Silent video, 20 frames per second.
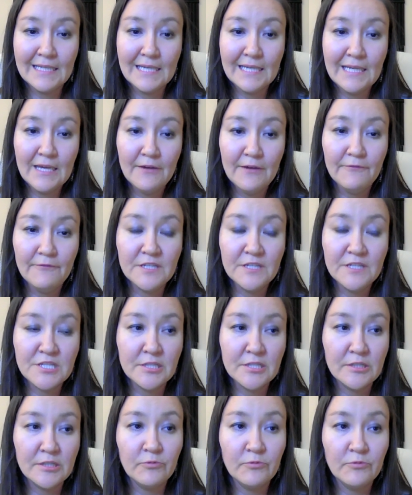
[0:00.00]

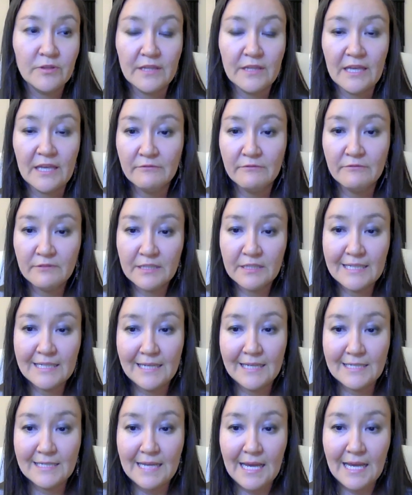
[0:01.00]
vision with
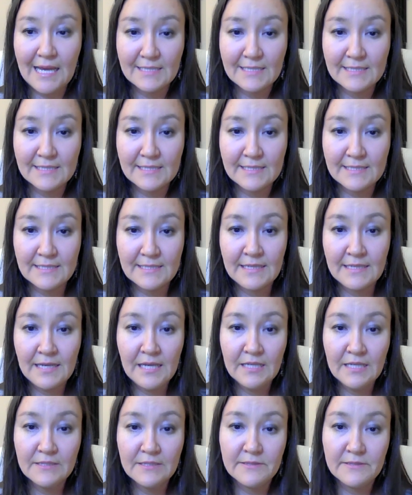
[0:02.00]
everyday tasks
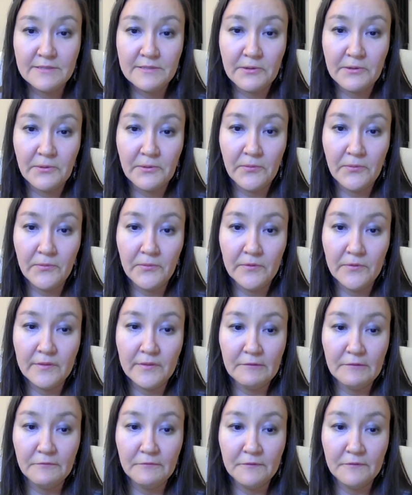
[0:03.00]
so
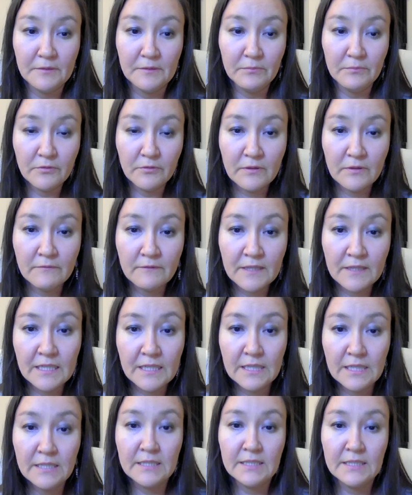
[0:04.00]
they feel
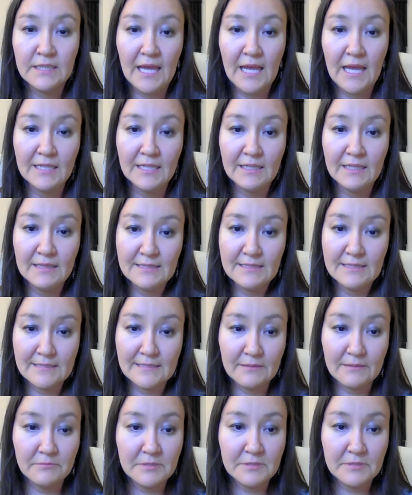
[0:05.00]
motivated and at the
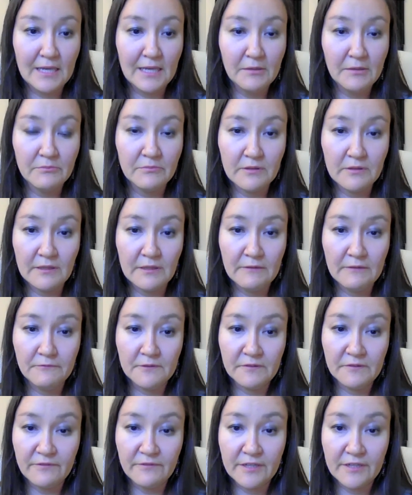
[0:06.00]
same time they
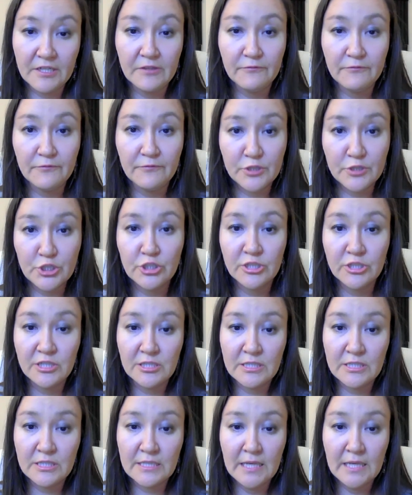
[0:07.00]
feel very
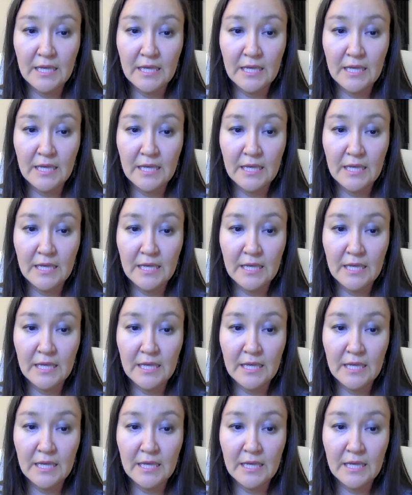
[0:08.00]
efficient